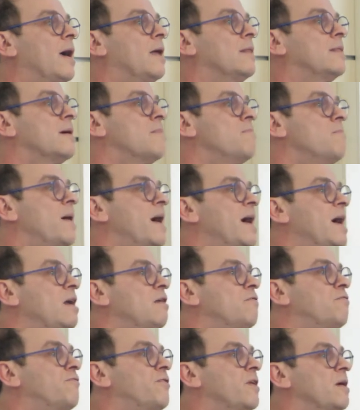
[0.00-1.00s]
The
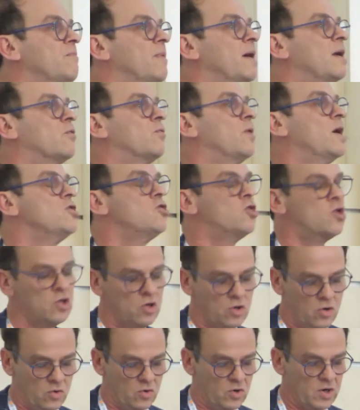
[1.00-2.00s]
male-female
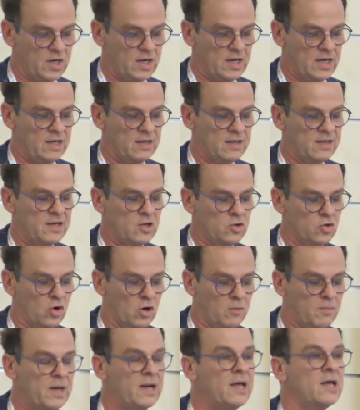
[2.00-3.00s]
ratio in the
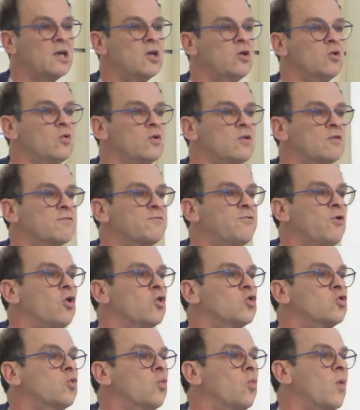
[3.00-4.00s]
normal IQ is
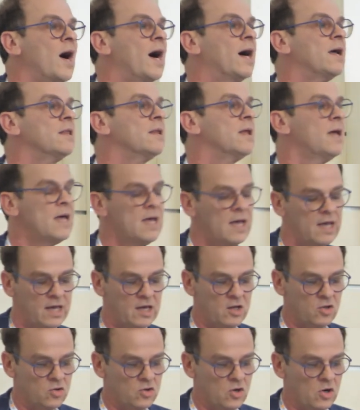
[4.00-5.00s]
4:1.
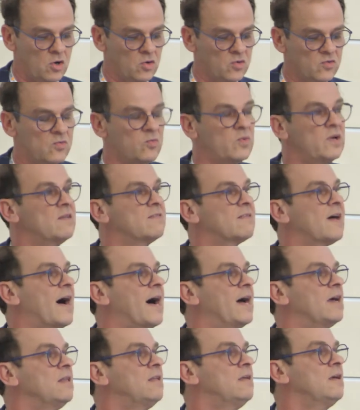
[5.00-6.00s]
In those with
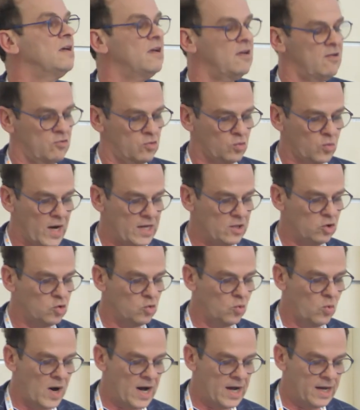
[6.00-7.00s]
ID is
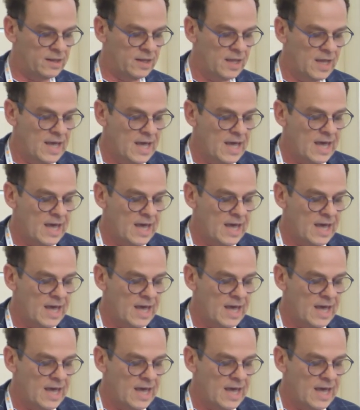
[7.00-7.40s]
1:1.